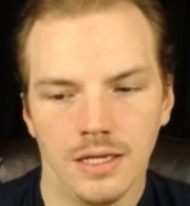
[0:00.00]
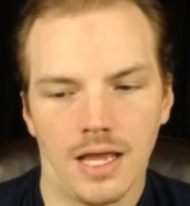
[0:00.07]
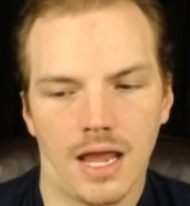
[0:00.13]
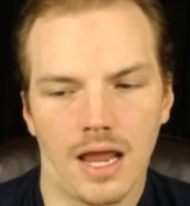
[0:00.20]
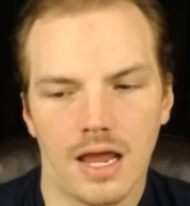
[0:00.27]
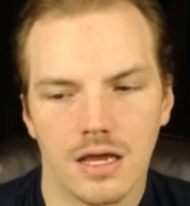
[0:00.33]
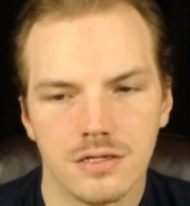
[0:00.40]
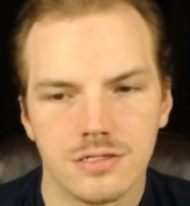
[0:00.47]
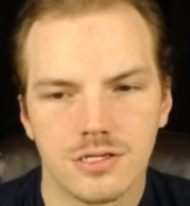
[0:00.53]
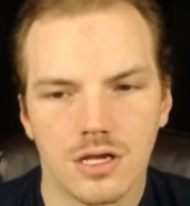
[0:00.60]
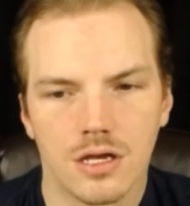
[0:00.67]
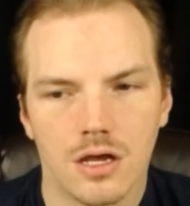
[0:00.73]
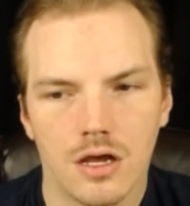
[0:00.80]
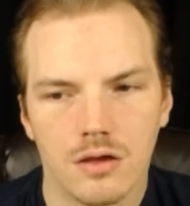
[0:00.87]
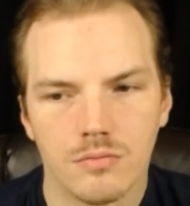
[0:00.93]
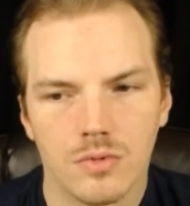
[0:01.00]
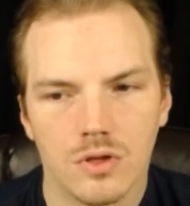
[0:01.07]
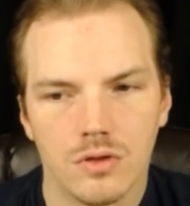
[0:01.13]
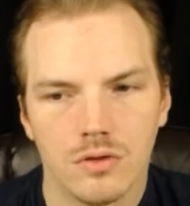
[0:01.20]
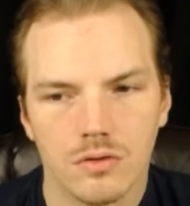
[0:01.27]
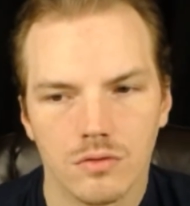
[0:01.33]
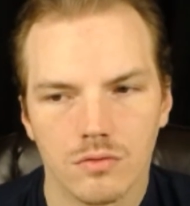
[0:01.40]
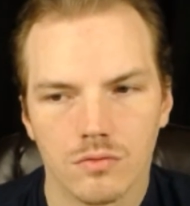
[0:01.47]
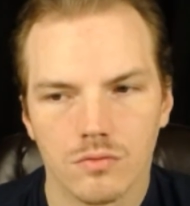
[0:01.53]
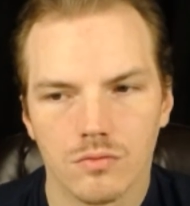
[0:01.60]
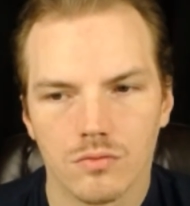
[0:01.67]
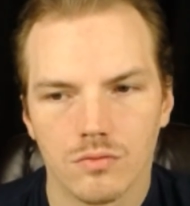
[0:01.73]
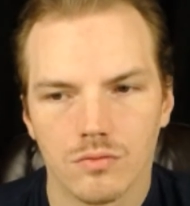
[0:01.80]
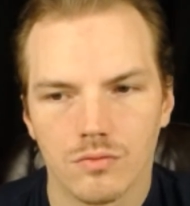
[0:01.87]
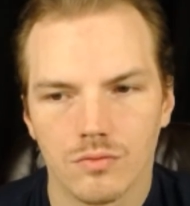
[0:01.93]
and
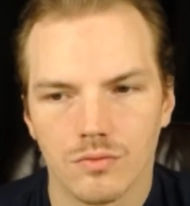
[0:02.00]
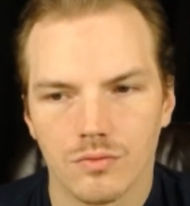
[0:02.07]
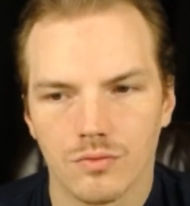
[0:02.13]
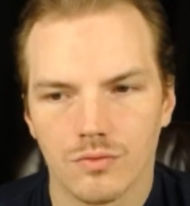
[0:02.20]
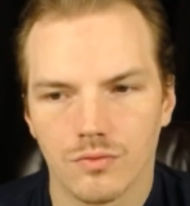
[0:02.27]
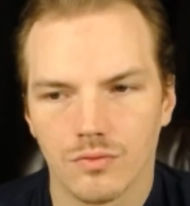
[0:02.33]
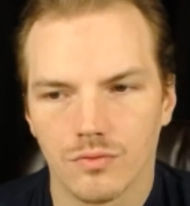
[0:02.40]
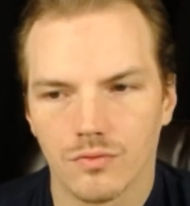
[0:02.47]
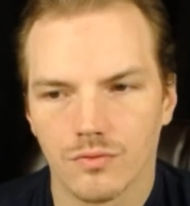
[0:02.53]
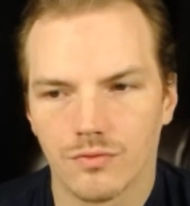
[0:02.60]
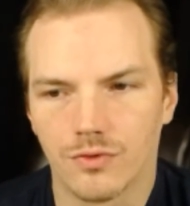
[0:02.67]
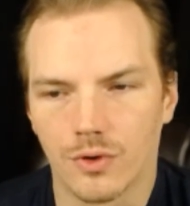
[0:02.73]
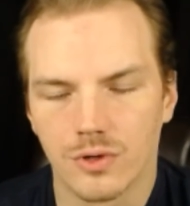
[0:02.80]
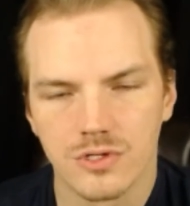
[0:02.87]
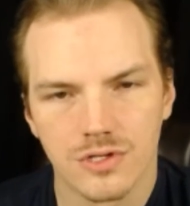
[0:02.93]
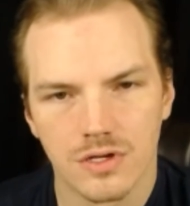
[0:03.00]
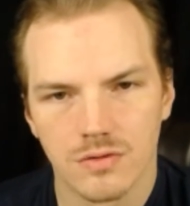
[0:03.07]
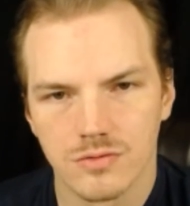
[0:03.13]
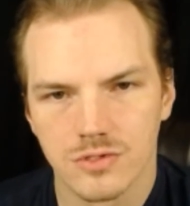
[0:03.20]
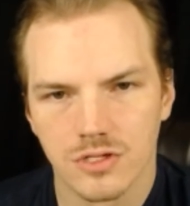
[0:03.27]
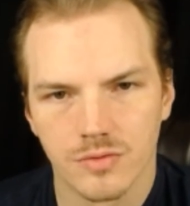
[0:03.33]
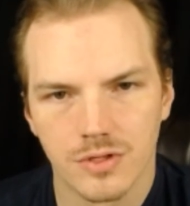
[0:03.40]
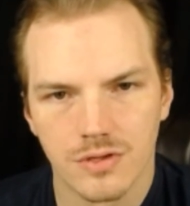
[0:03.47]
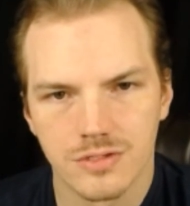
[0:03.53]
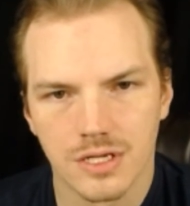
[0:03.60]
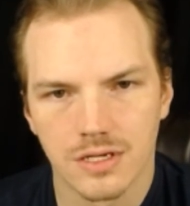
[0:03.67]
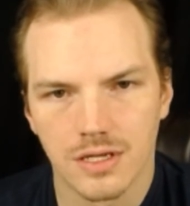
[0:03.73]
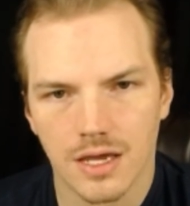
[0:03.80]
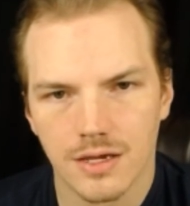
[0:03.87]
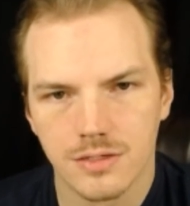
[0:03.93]
focus on some of those
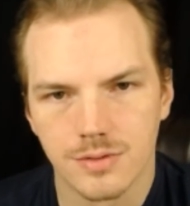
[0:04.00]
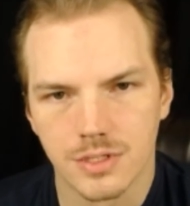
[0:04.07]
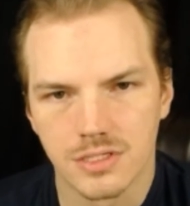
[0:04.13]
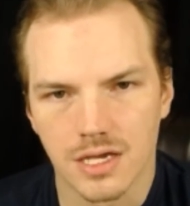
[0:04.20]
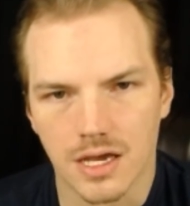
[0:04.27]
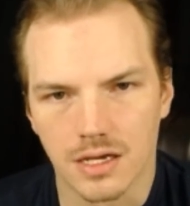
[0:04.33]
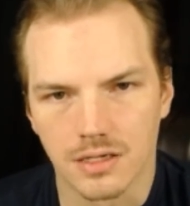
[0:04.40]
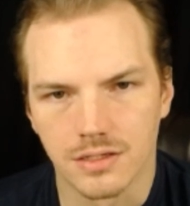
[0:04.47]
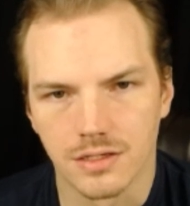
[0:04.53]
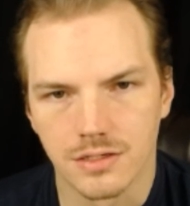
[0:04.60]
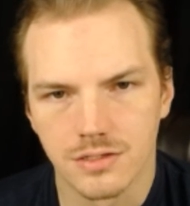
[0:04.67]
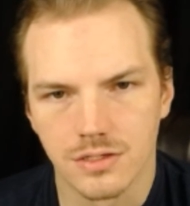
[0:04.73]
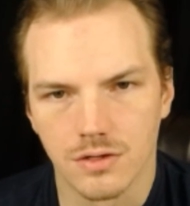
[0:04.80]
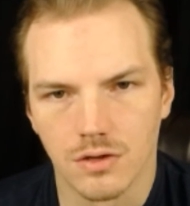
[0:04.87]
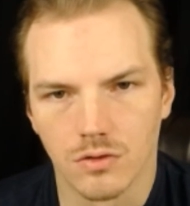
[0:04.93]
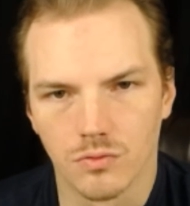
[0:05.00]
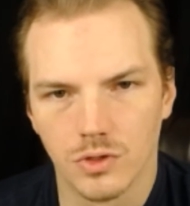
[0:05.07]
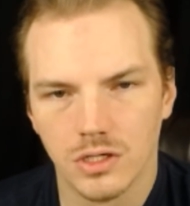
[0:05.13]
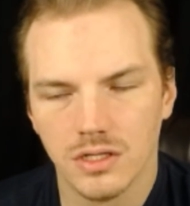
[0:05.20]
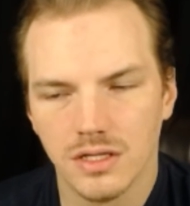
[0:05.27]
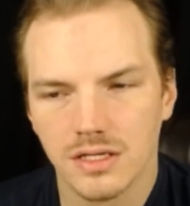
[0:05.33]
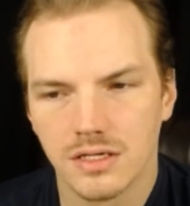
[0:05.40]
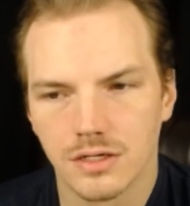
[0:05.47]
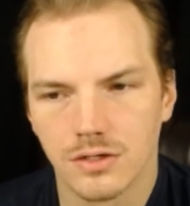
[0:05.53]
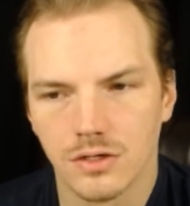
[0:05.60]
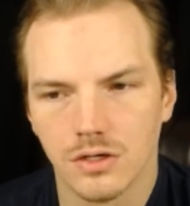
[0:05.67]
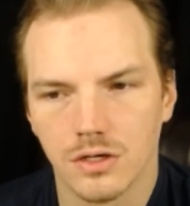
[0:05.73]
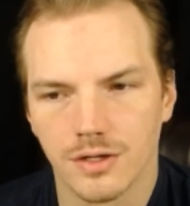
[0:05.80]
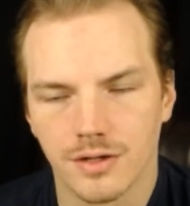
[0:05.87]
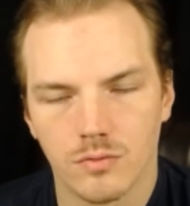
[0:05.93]
engagement tactics, really get
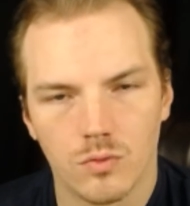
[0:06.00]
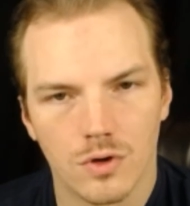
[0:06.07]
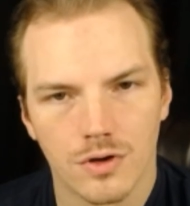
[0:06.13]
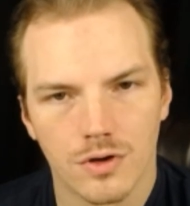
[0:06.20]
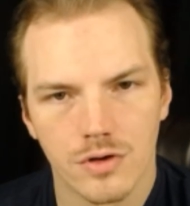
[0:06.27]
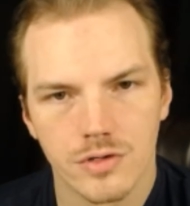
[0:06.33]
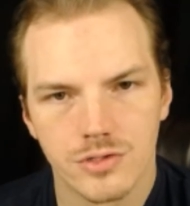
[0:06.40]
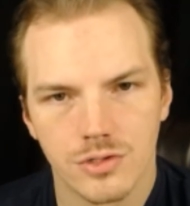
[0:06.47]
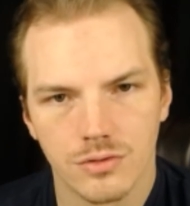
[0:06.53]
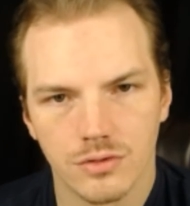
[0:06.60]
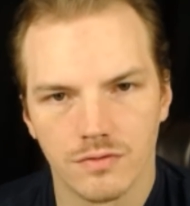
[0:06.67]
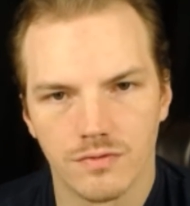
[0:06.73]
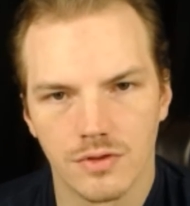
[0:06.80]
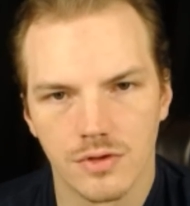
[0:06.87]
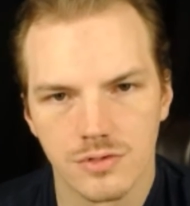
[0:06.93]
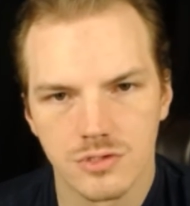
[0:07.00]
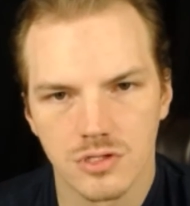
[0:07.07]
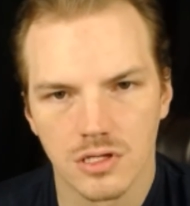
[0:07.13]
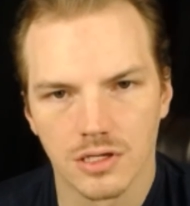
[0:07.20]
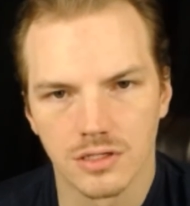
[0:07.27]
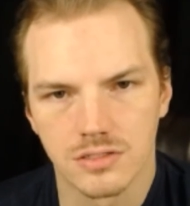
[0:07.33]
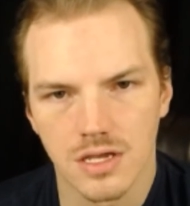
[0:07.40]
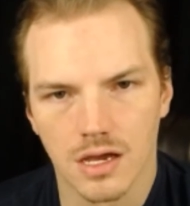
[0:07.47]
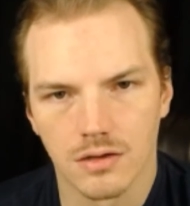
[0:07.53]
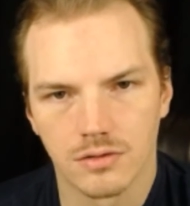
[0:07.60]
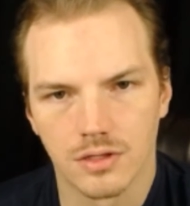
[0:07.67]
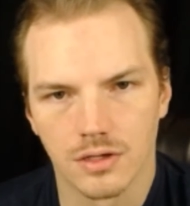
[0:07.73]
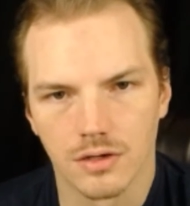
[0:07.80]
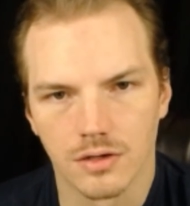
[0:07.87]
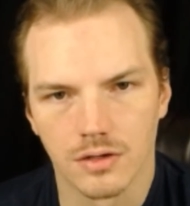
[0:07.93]
good at one or two of those things out
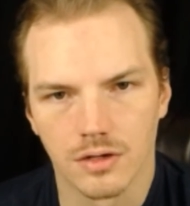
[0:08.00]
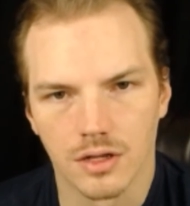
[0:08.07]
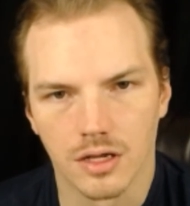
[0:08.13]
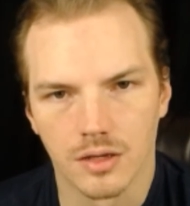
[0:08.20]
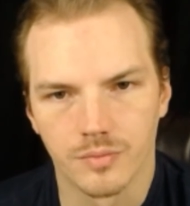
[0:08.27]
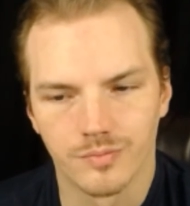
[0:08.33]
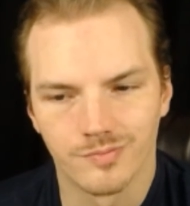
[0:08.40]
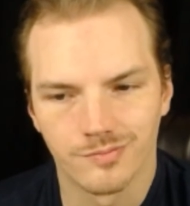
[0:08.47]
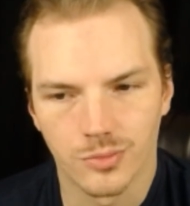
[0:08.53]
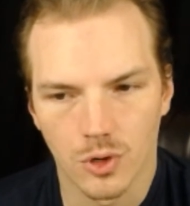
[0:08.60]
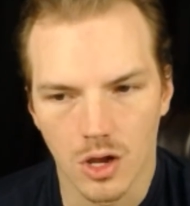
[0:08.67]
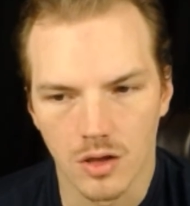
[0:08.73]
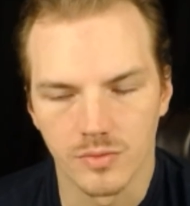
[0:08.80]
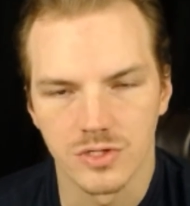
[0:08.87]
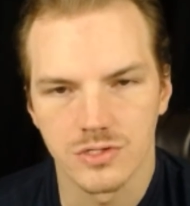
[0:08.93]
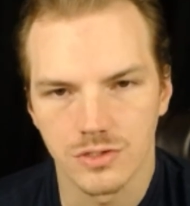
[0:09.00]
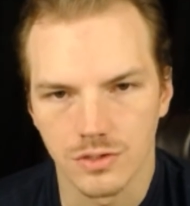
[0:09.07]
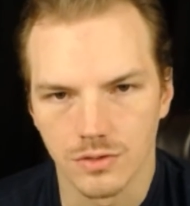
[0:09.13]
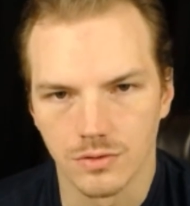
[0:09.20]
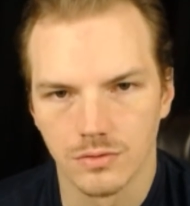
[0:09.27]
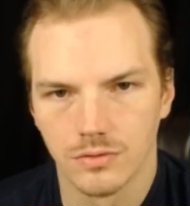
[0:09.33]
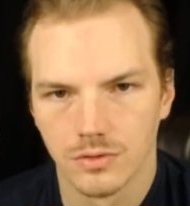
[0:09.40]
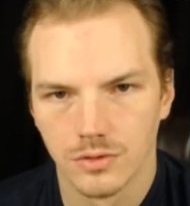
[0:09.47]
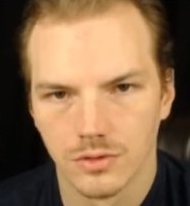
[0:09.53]
there. And I promise you